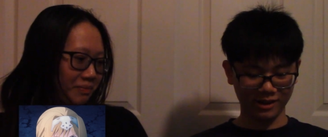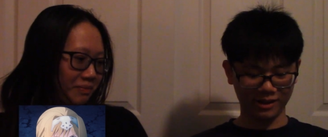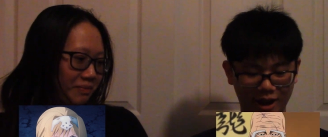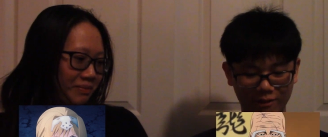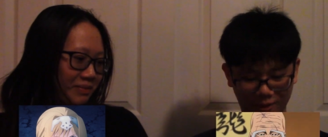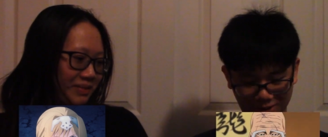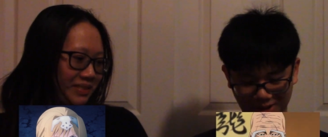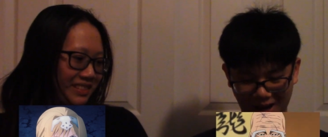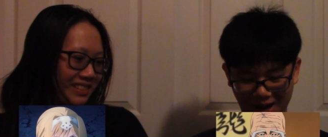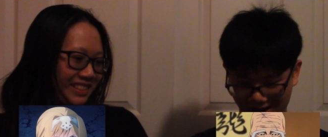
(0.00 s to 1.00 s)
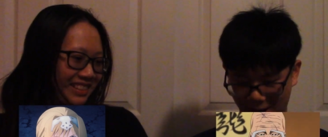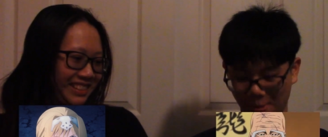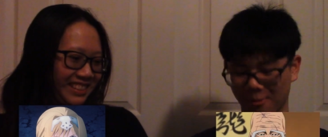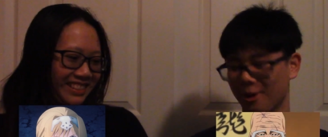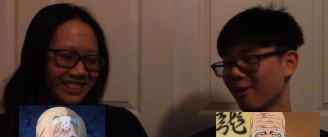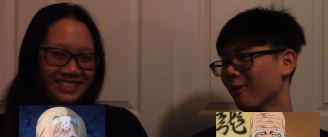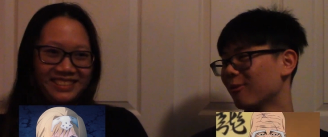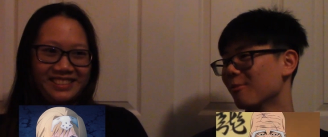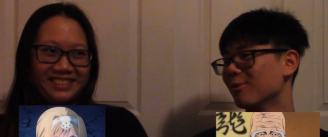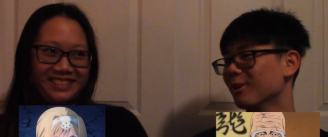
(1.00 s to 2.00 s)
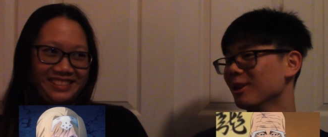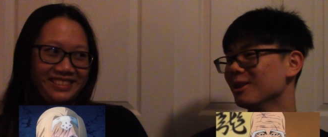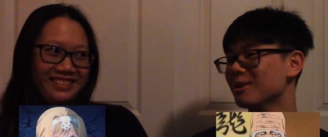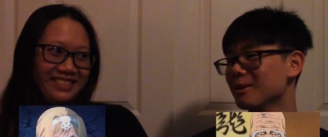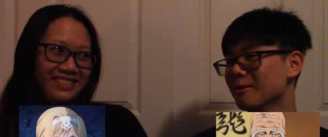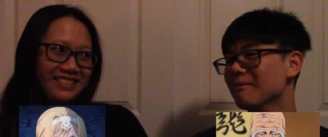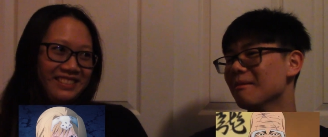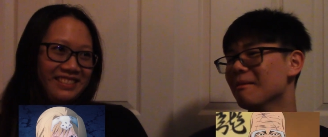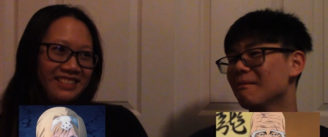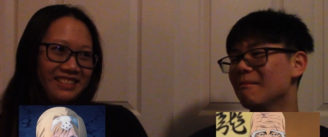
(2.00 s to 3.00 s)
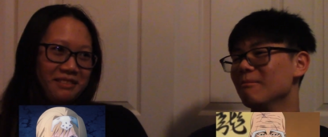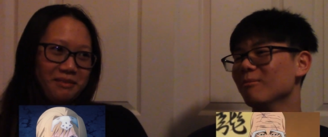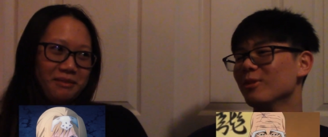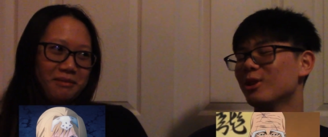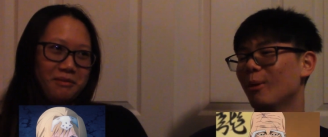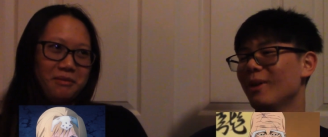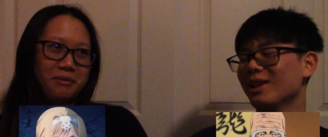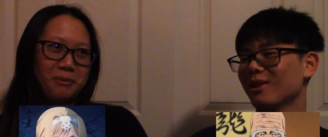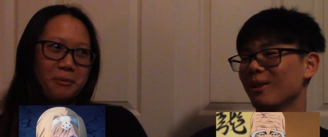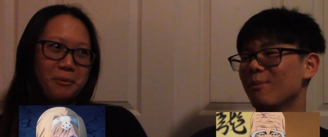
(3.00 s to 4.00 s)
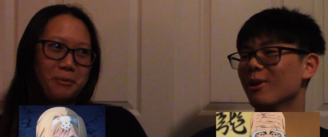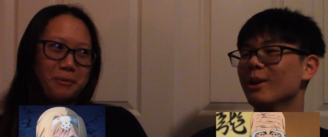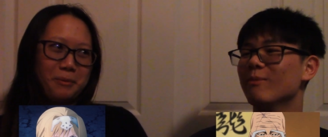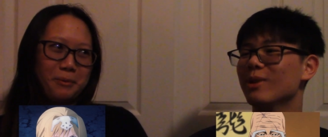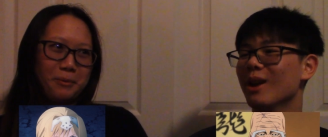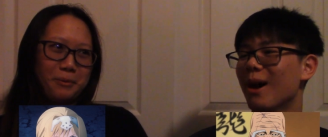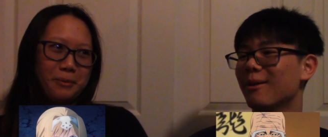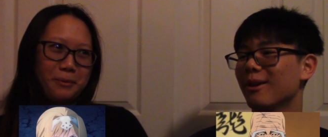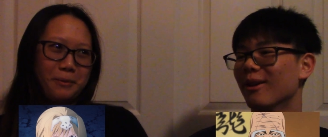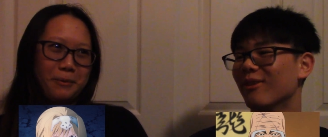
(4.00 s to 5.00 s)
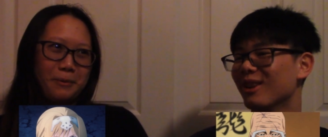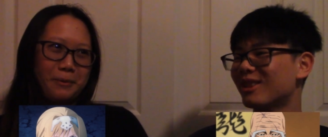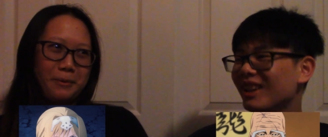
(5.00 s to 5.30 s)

Speaker 1: Genryusai Yamamoto from Bleach. So basically putting Byakuya versus